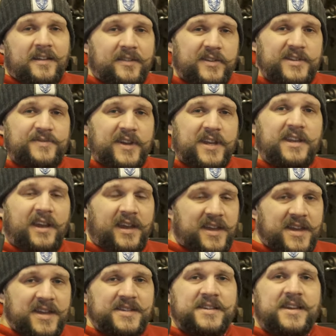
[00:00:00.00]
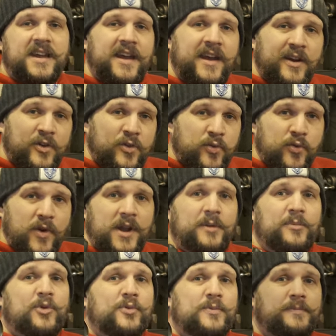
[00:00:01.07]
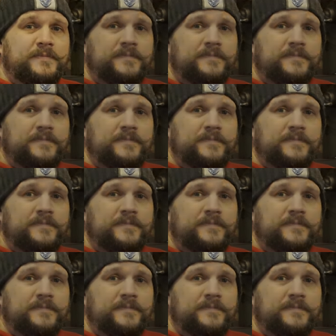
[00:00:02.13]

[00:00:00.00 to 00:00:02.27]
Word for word: This thing is incredible.